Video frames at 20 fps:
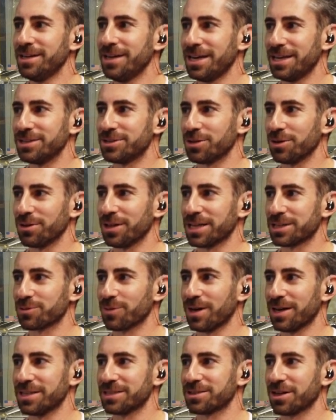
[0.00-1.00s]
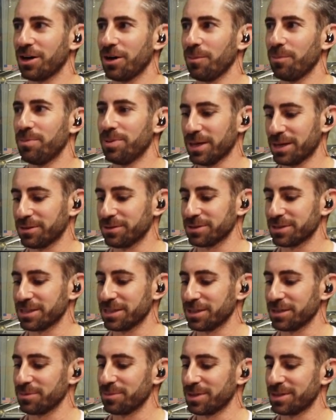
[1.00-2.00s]
And so that's why it's called pickles
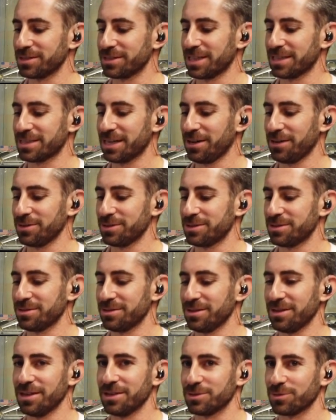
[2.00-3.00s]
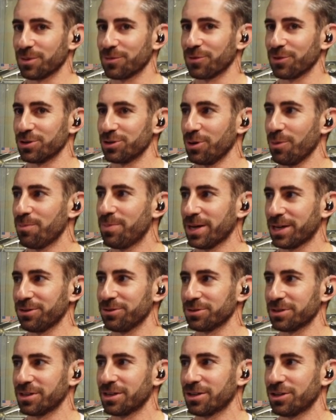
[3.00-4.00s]
here because that's how it's it's referred to a
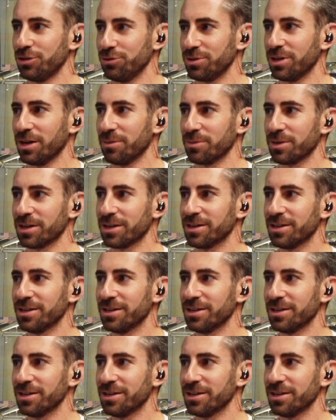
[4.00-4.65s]
pickled cucumber.